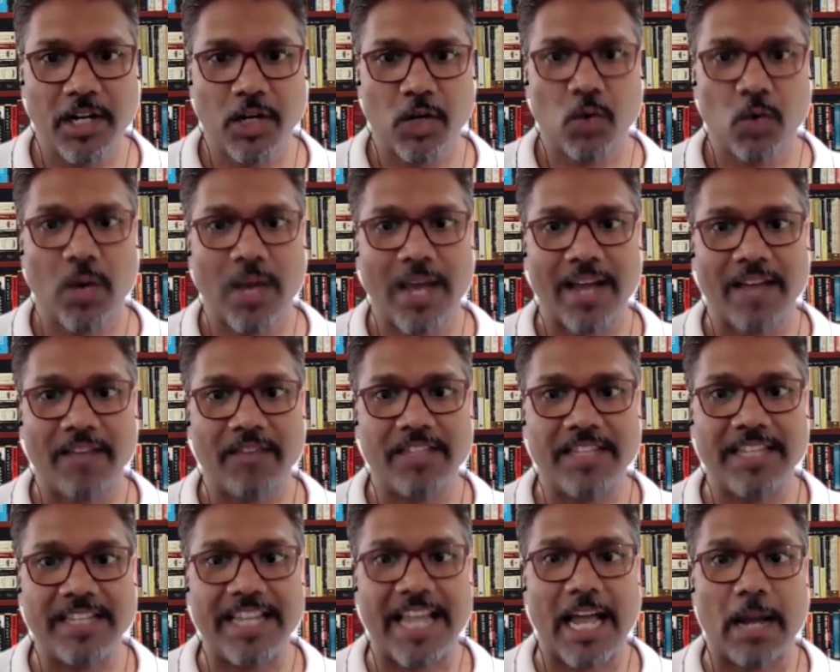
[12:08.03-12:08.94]
to have
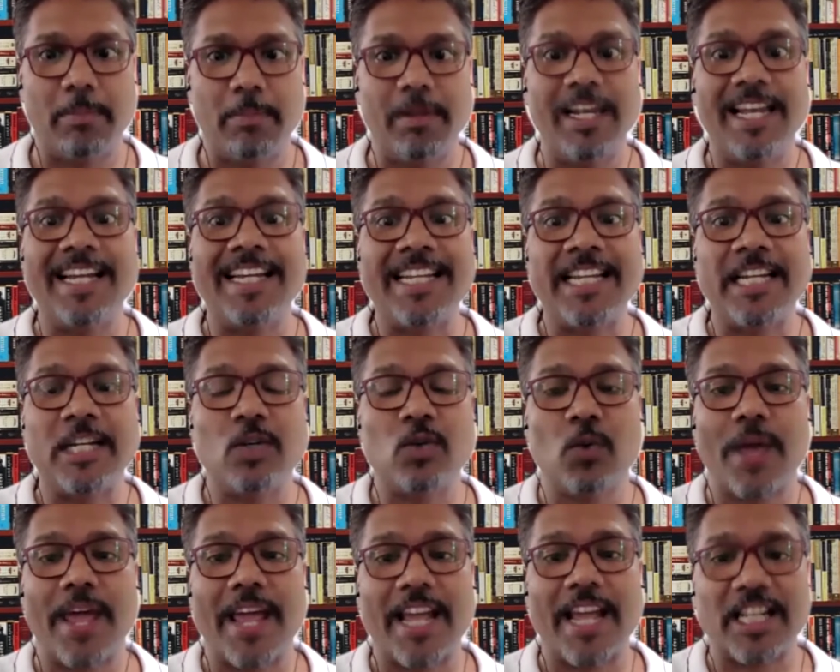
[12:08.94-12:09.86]
the ability
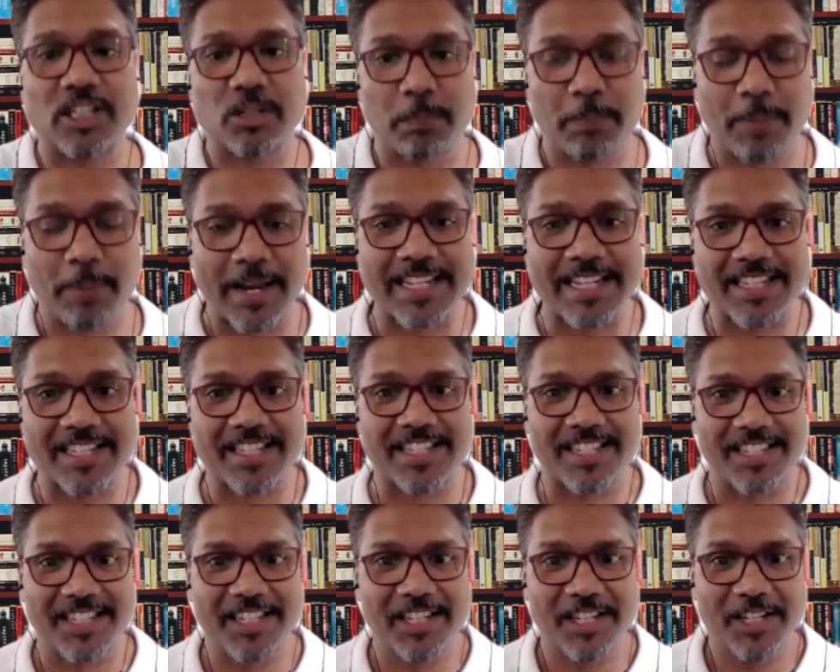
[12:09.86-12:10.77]
to express